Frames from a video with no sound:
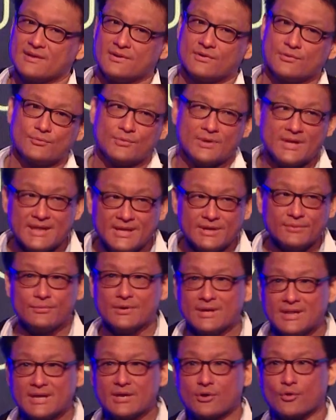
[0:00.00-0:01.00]
really,
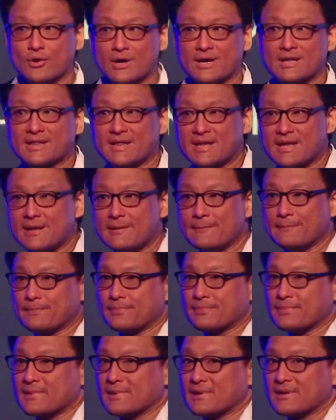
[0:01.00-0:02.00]
really quickly,
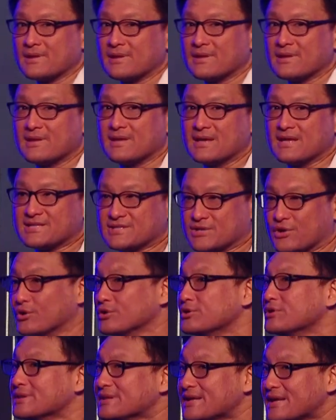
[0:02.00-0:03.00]
it's going
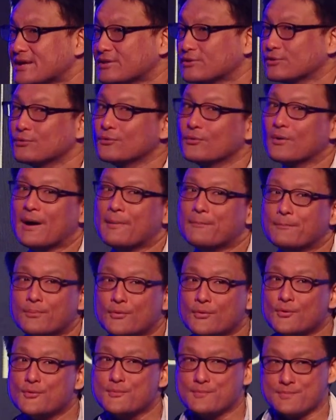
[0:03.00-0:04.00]
to lead to a
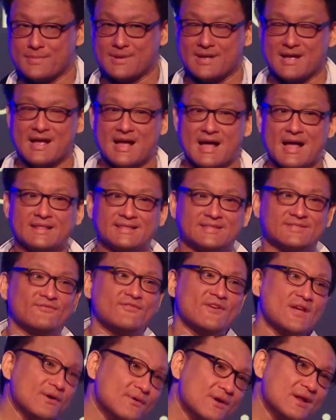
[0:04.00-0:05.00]
boom, a
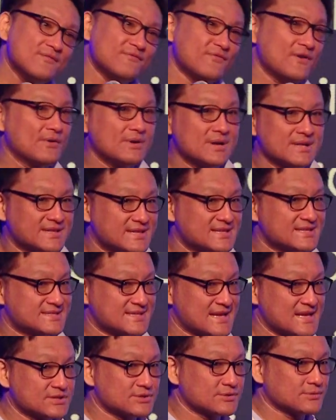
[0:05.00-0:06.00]
very, very
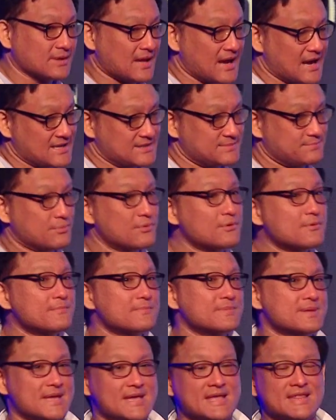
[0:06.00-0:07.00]
decentralized boom
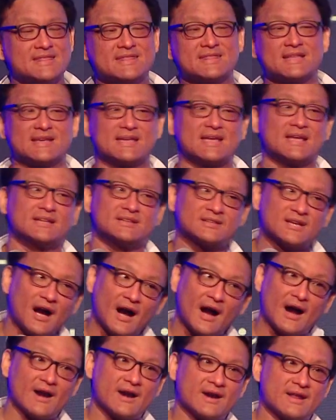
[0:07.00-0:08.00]
in the
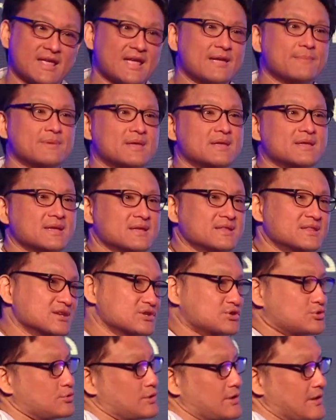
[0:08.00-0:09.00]
entire gaming
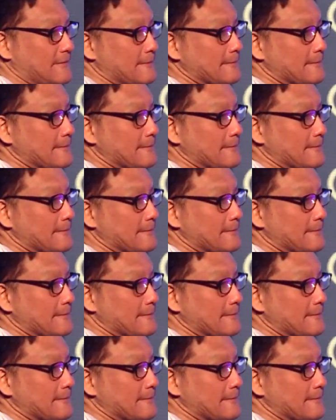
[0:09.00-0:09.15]
industry.